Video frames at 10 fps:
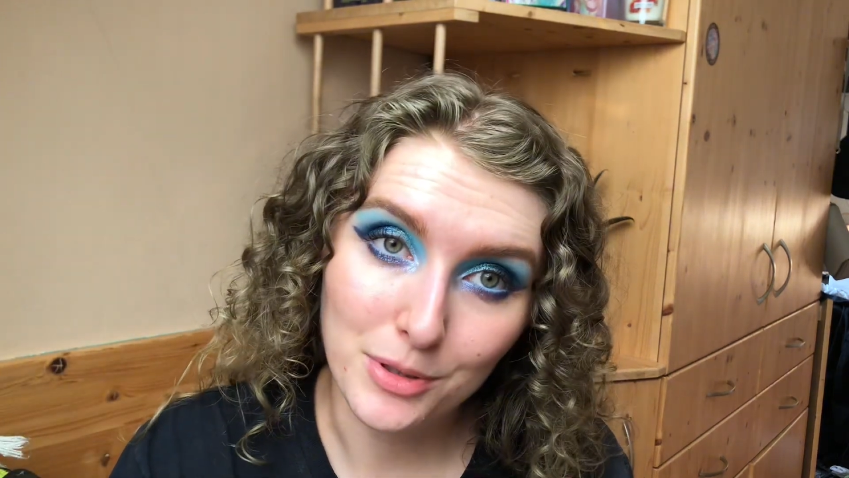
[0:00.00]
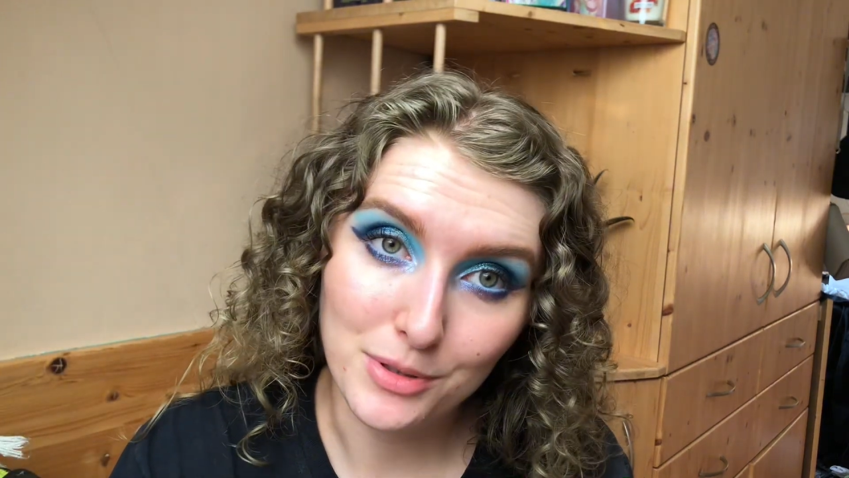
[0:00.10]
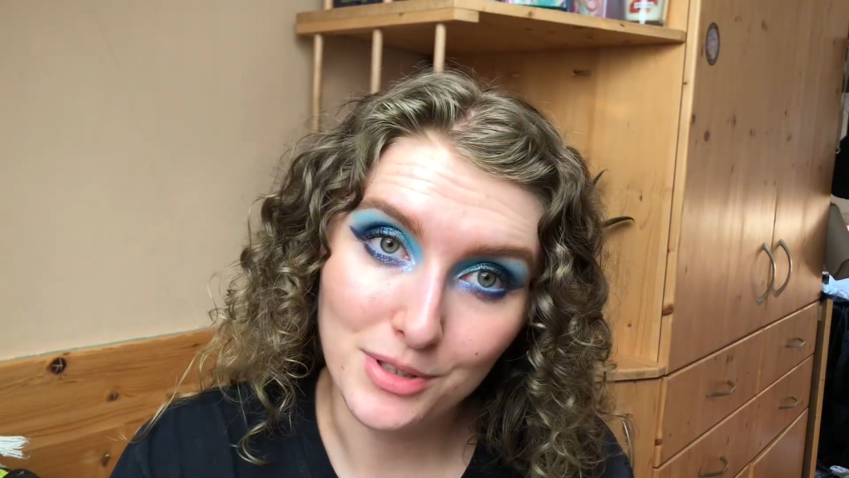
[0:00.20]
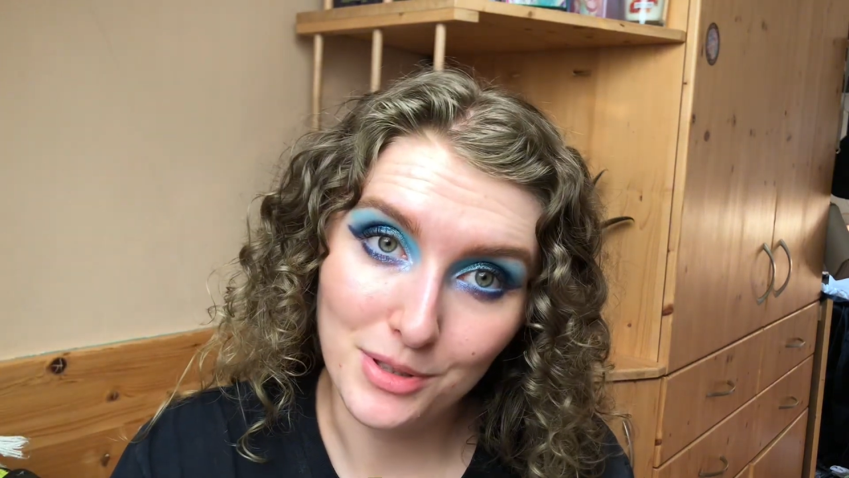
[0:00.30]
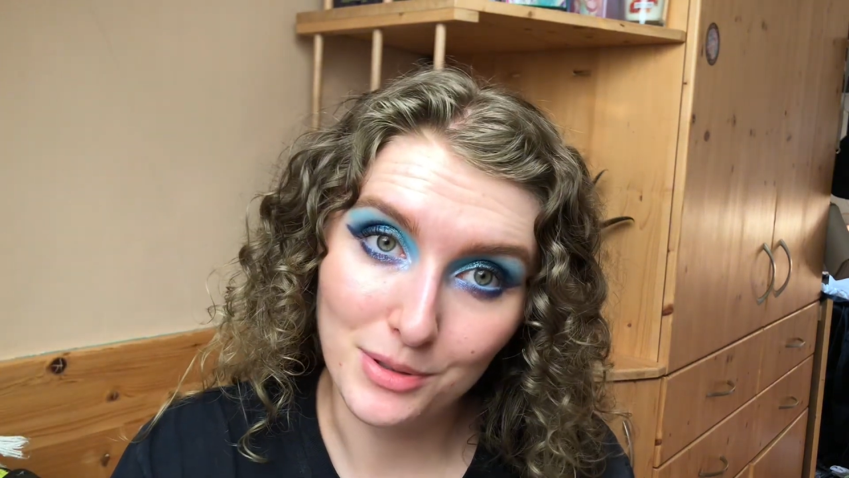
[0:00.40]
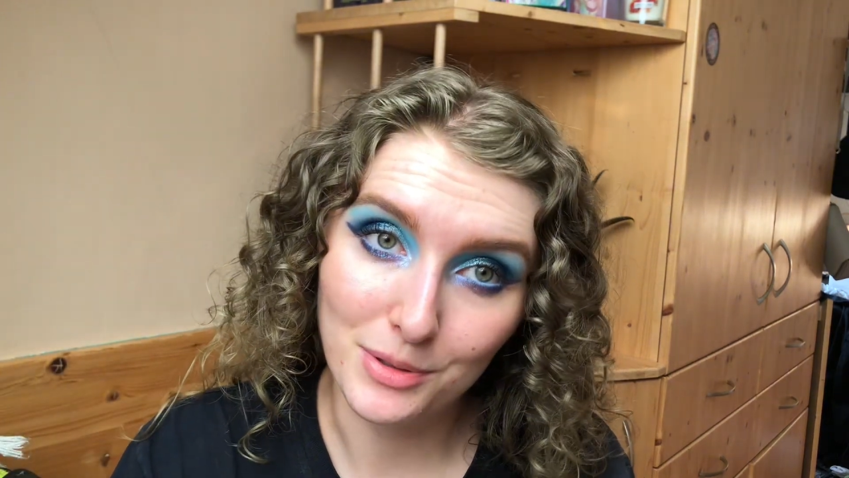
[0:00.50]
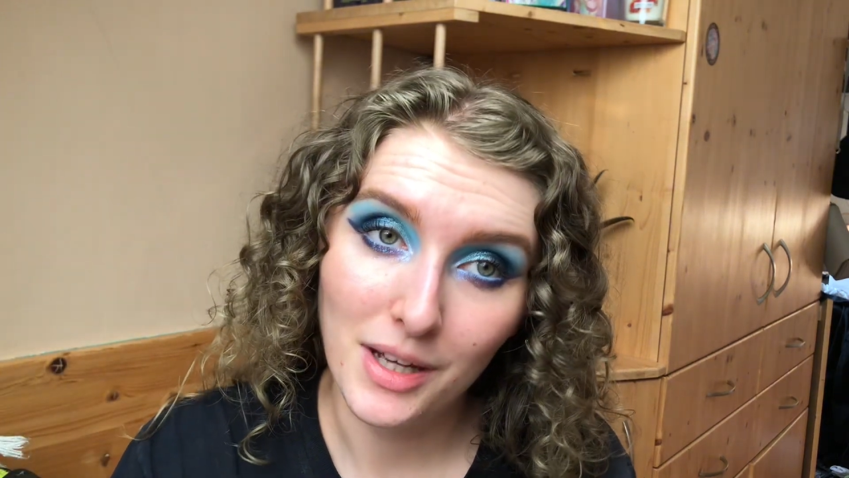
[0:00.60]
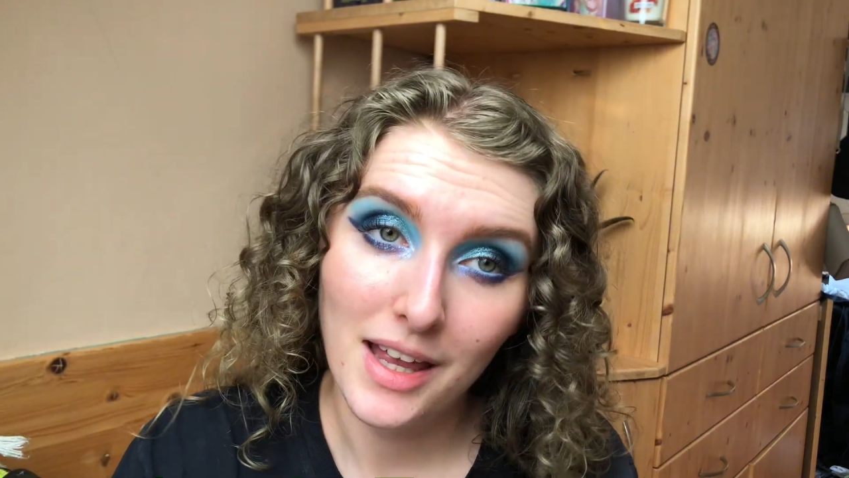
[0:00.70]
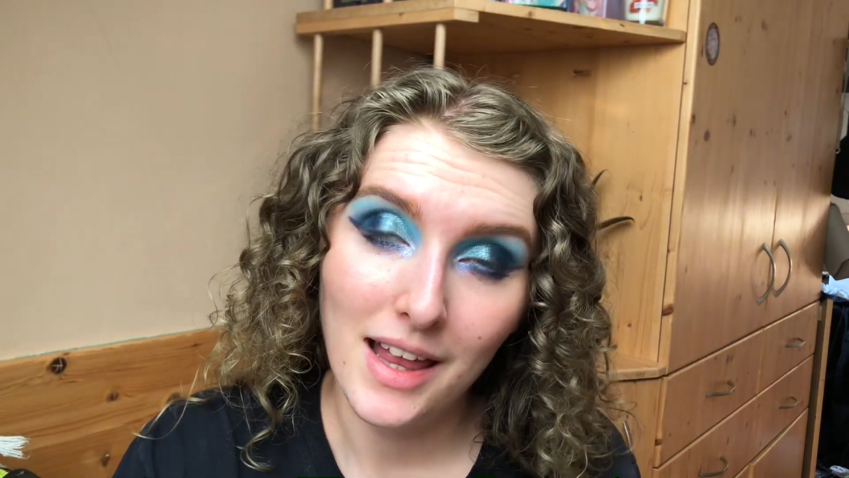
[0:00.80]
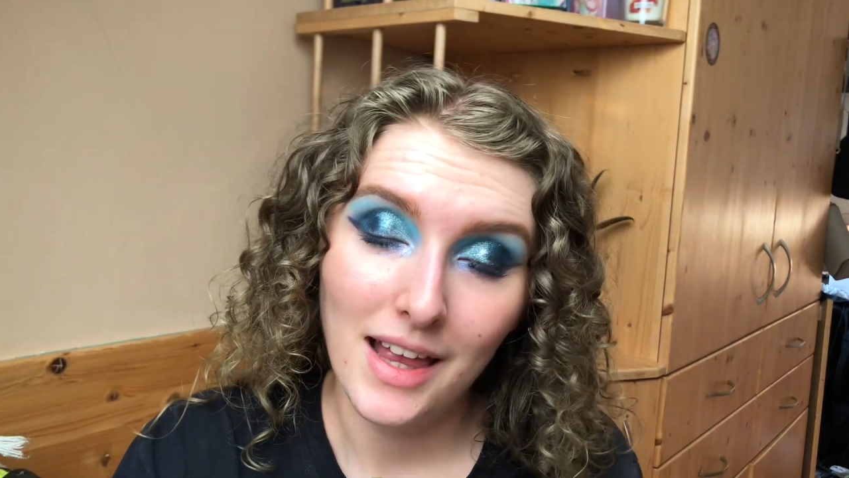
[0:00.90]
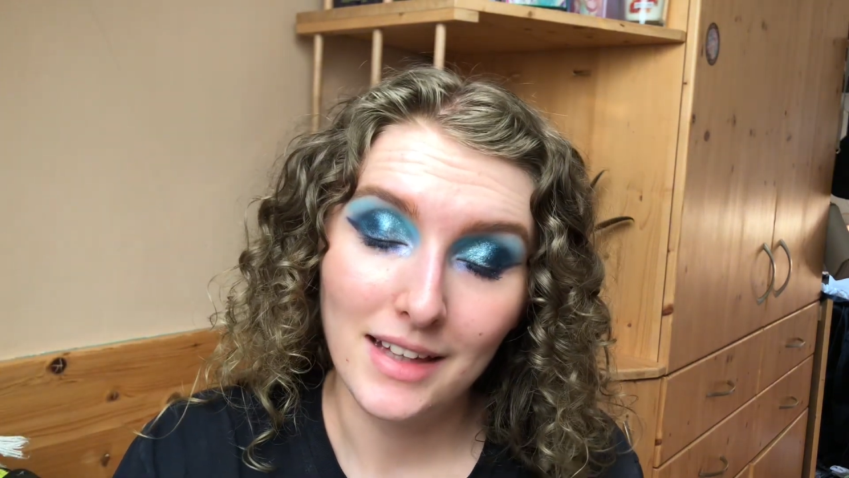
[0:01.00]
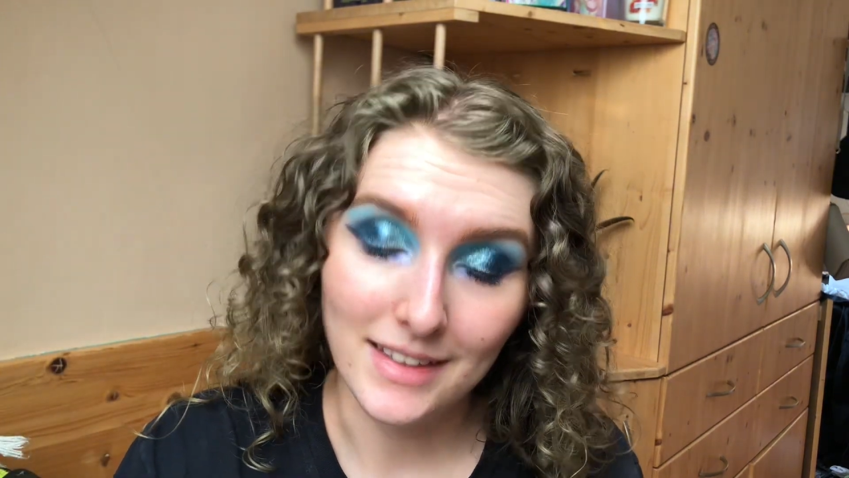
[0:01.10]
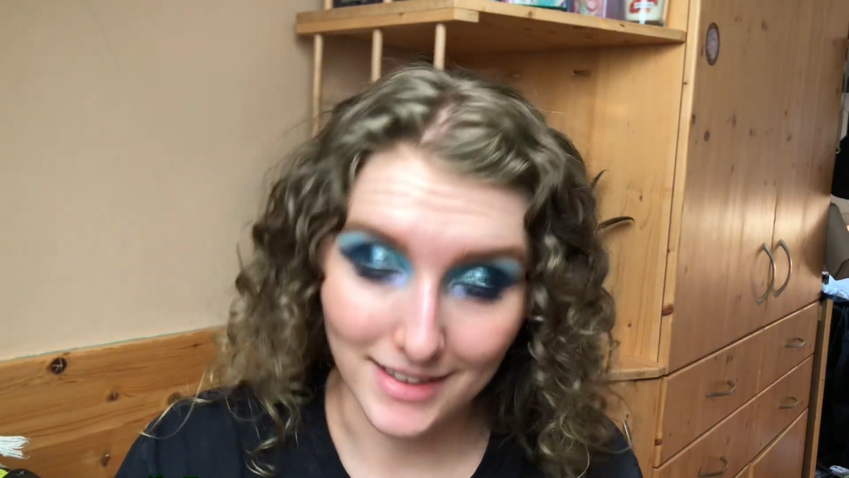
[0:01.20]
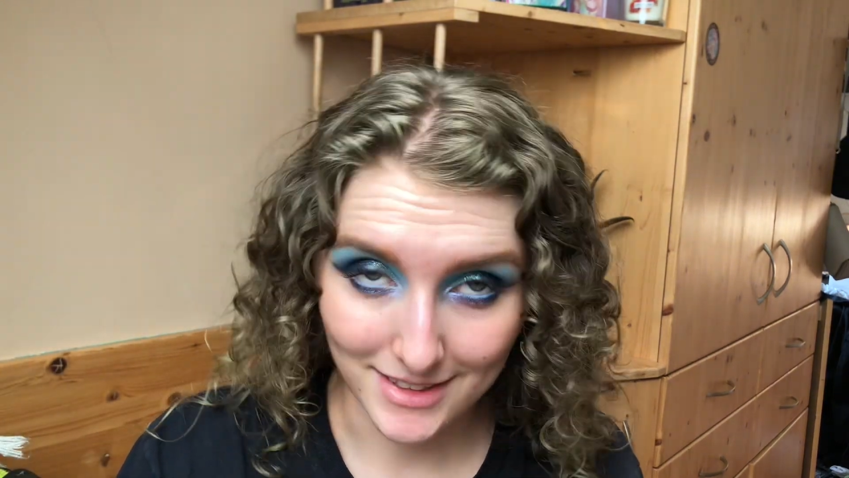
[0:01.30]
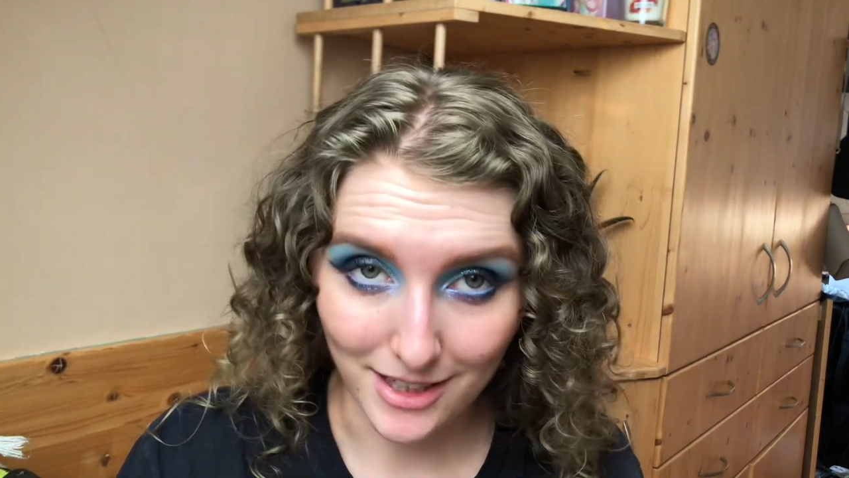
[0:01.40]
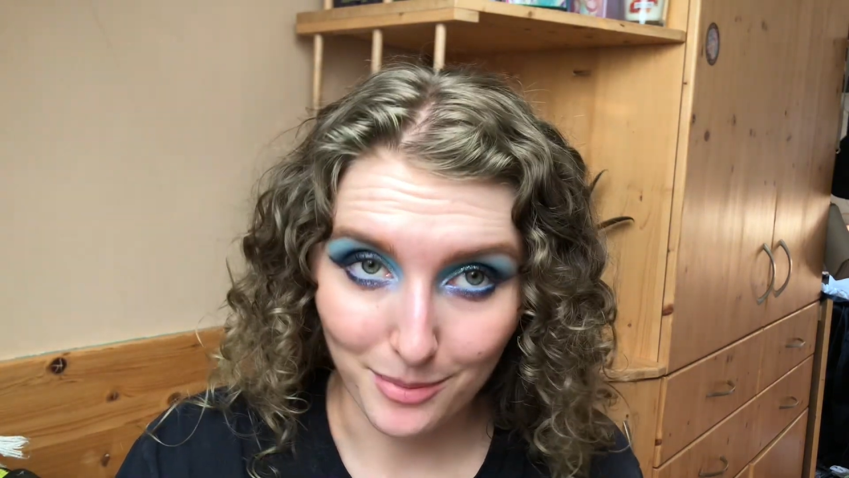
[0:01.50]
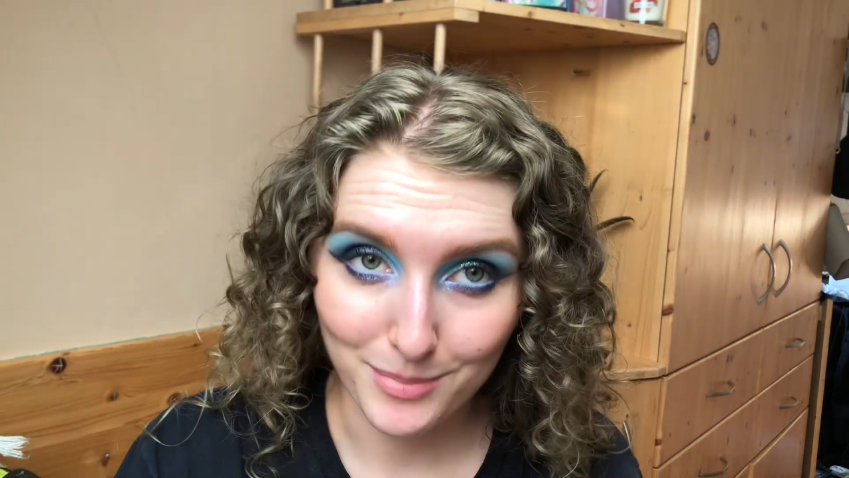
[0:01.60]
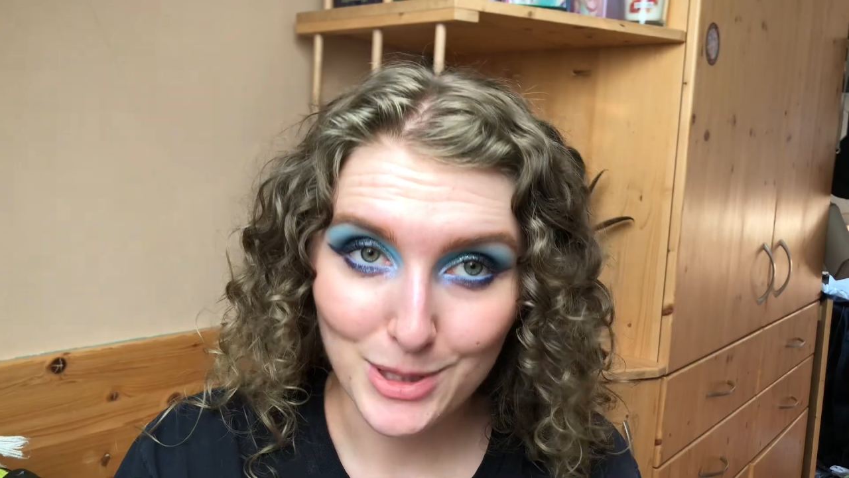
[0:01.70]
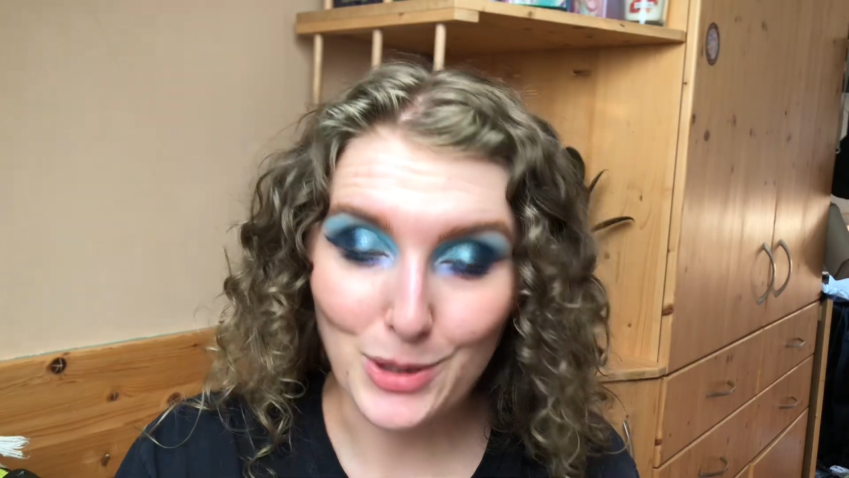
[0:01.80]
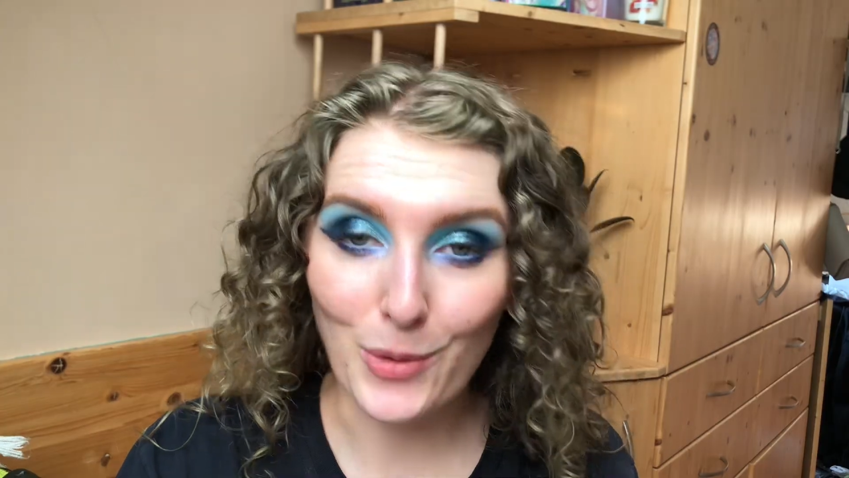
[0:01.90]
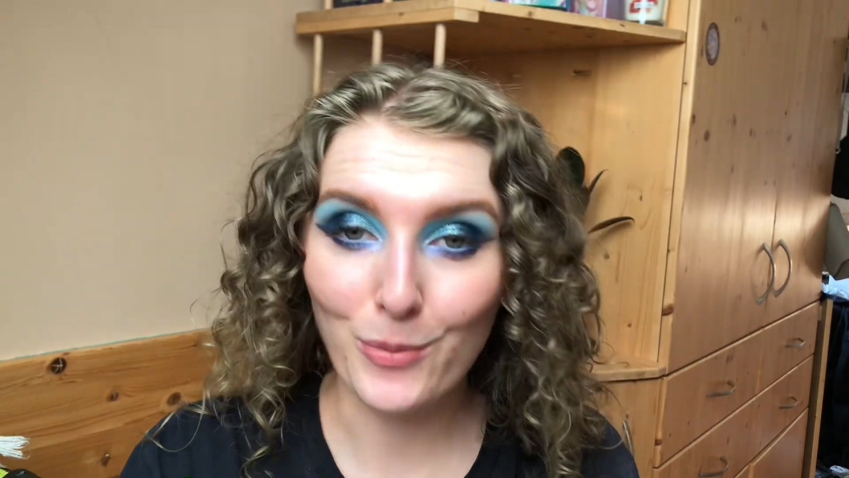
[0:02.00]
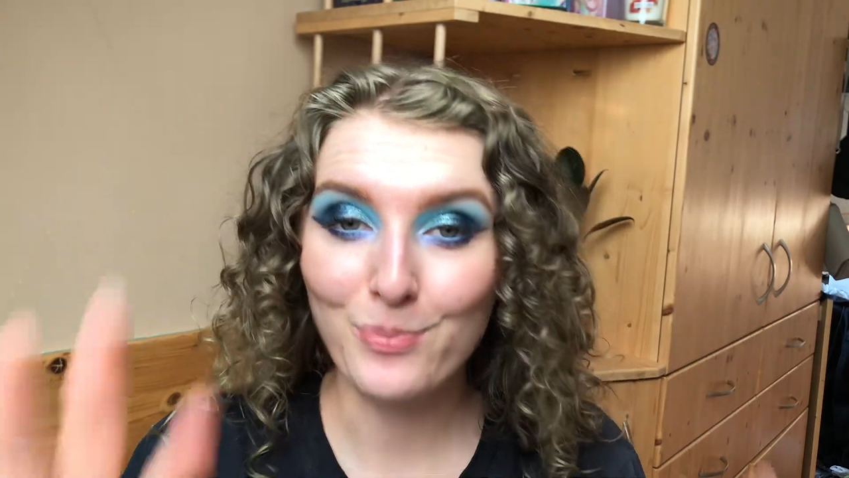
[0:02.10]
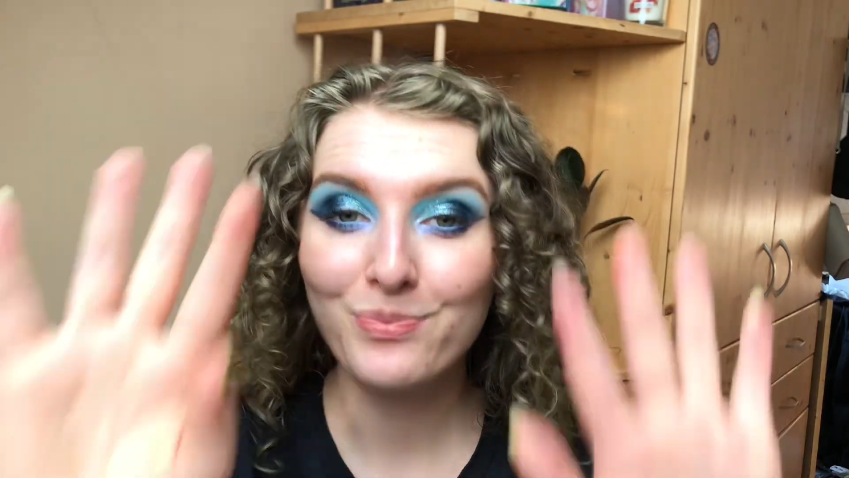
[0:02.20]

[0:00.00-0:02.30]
to see you next time. So